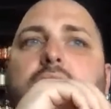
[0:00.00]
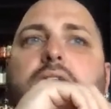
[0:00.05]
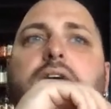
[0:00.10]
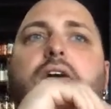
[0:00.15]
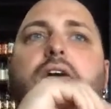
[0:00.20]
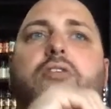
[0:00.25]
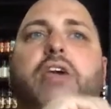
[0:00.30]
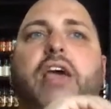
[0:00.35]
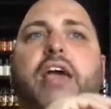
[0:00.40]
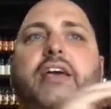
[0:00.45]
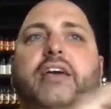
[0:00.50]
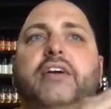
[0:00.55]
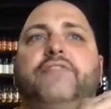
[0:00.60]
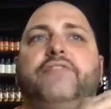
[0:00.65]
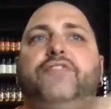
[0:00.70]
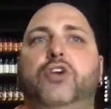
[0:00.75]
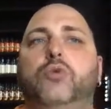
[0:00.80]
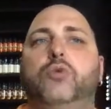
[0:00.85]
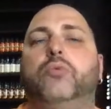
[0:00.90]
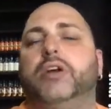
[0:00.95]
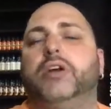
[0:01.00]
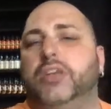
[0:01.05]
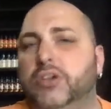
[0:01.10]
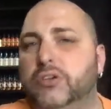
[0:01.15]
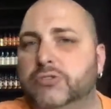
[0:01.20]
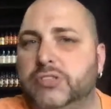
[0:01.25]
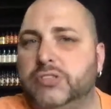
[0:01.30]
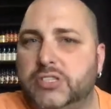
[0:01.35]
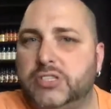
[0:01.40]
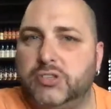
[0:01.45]
Okay, if you were to
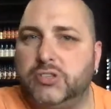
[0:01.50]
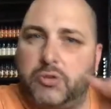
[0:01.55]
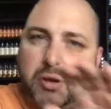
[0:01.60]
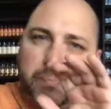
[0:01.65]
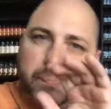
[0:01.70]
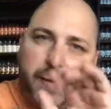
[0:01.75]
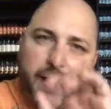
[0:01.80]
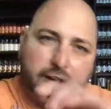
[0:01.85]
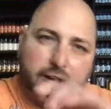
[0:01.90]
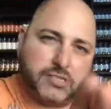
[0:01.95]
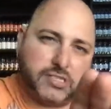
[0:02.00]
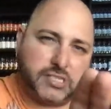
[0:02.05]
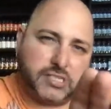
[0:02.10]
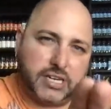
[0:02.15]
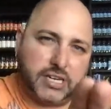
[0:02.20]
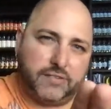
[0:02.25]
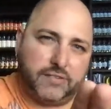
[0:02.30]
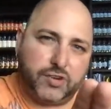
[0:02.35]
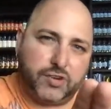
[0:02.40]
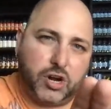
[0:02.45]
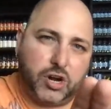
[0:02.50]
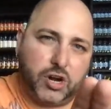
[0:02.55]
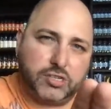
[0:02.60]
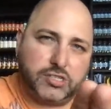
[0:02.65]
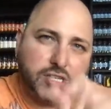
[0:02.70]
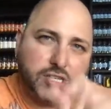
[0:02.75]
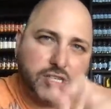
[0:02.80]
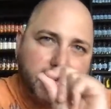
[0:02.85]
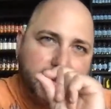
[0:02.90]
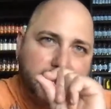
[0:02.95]
use it to a comparison in regards
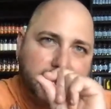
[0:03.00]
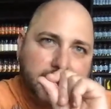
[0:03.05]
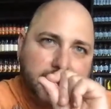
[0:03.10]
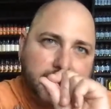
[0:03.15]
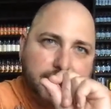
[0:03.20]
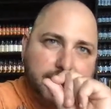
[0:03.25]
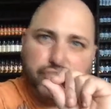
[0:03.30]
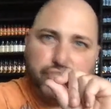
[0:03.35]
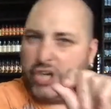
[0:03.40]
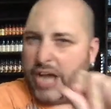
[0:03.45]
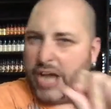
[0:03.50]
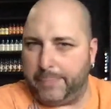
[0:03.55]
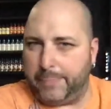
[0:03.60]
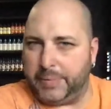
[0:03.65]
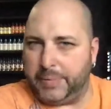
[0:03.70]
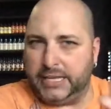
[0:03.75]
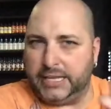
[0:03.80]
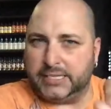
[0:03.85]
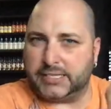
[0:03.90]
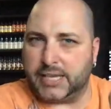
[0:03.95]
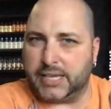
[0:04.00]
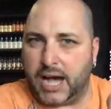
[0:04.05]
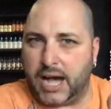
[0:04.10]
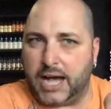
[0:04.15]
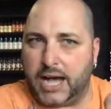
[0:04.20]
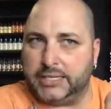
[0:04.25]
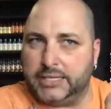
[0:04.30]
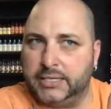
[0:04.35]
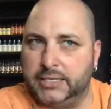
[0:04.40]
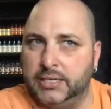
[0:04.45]
to like Japanese
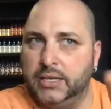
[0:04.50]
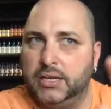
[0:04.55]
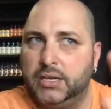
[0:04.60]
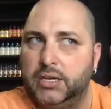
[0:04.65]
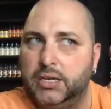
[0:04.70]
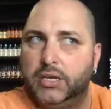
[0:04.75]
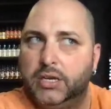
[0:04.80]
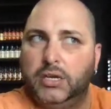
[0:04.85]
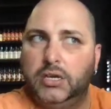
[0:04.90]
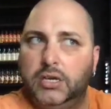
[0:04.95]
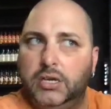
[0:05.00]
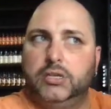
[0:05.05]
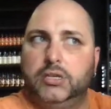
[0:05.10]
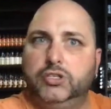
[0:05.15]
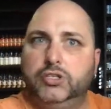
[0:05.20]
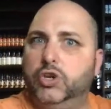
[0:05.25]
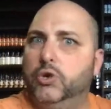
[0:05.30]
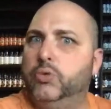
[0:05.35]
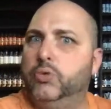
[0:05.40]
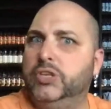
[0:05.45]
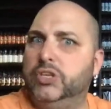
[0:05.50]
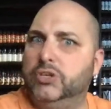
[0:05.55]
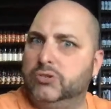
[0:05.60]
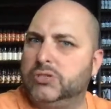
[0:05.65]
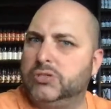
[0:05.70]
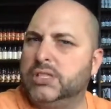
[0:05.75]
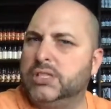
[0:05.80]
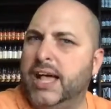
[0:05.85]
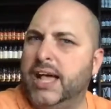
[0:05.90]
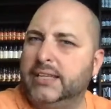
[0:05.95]
cotton, you would
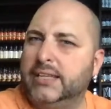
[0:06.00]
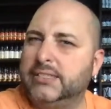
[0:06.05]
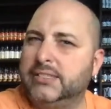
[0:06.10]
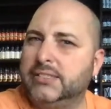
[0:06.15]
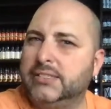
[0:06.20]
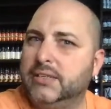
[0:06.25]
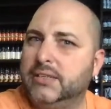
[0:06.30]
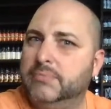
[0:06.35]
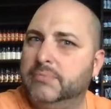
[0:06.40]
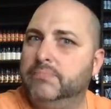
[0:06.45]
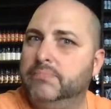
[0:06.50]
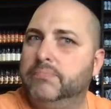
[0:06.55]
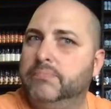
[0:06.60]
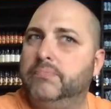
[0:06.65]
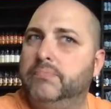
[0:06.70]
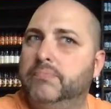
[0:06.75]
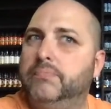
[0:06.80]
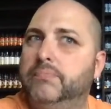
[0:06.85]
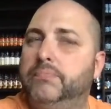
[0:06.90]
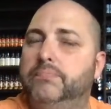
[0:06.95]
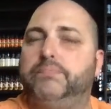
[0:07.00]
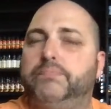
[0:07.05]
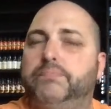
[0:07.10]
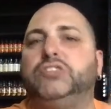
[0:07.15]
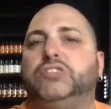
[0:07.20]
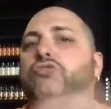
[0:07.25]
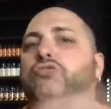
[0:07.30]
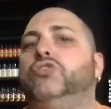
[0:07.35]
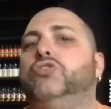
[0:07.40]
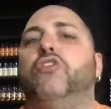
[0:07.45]
use less but
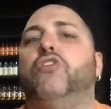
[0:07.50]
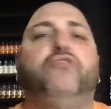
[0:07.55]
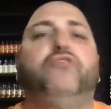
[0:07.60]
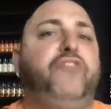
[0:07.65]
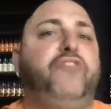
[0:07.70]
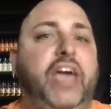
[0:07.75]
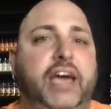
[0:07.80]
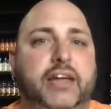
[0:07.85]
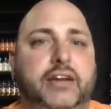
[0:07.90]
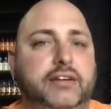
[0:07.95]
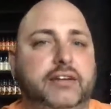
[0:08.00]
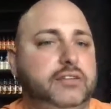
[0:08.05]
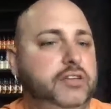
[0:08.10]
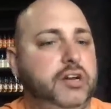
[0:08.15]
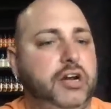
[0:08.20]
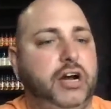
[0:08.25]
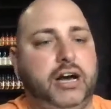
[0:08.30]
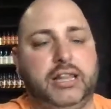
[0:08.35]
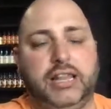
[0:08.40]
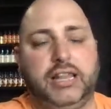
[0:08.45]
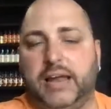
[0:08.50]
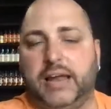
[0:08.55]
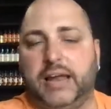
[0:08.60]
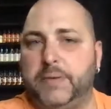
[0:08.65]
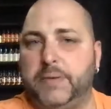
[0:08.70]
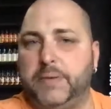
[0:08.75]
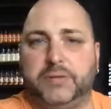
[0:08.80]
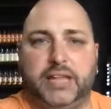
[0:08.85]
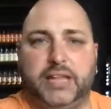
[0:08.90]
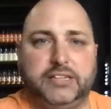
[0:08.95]
you don't fan. You know how a lot of
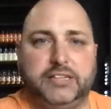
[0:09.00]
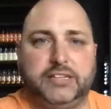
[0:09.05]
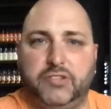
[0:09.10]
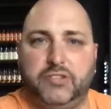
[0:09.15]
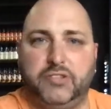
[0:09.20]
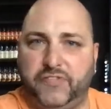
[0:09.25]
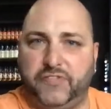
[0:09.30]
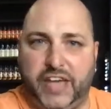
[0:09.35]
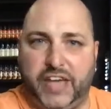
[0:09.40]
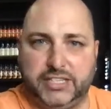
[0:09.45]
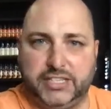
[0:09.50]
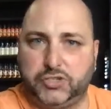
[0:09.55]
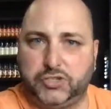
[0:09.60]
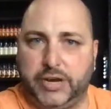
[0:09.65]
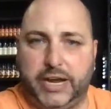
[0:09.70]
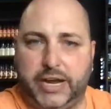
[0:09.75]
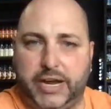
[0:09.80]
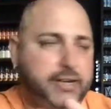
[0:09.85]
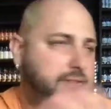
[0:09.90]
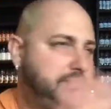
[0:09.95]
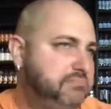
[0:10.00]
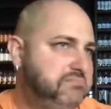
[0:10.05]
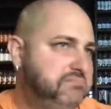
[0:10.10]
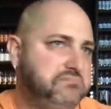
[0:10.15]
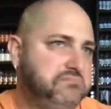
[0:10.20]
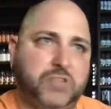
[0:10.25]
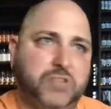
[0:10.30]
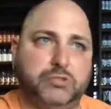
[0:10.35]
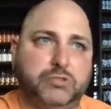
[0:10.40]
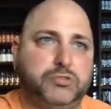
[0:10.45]
people like do the fan trick?
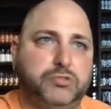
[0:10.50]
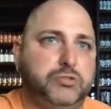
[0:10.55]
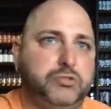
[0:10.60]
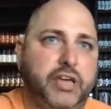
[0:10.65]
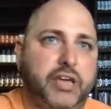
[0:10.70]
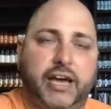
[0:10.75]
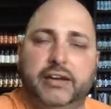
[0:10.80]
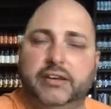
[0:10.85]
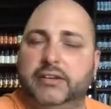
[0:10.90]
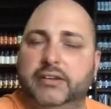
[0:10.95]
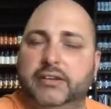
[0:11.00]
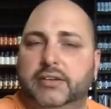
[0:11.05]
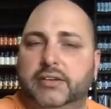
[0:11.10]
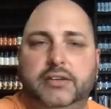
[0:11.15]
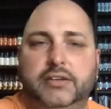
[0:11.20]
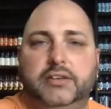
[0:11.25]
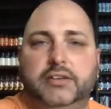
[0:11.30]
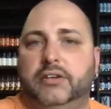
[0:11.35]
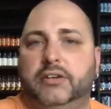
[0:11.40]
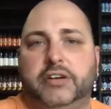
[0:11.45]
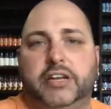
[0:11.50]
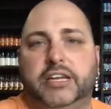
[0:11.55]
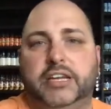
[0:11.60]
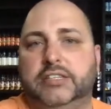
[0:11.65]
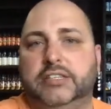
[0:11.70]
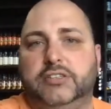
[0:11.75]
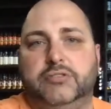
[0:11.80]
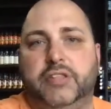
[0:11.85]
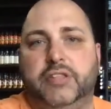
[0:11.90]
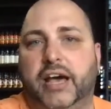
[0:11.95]
Don't do that. You don't need to
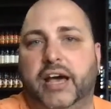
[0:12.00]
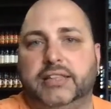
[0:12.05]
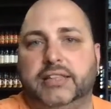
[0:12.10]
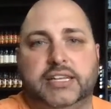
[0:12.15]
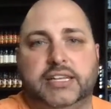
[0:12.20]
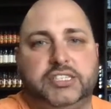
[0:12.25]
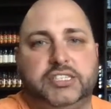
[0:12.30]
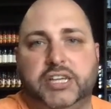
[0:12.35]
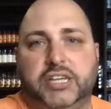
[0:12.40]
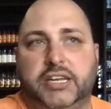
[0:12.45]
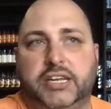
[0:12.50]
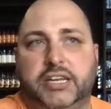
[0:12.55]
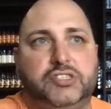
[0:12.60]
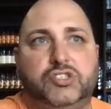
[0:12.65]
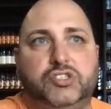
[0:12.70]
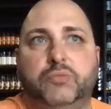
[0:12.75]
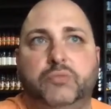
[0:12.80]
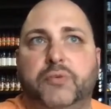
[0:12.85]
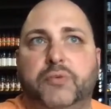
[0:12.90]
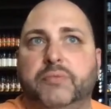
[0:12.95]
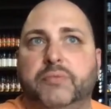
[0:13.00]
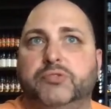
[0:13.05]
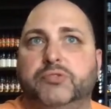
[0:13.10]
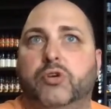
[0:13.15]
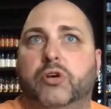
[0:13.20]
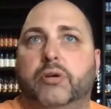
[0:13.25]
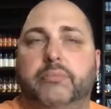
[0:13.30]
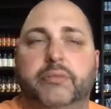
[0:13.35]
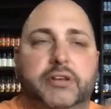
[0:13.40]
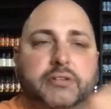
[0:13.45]
do that. That shit is super
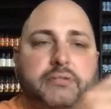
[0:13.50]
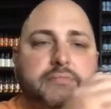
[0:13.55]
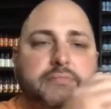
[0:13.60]
absorbent.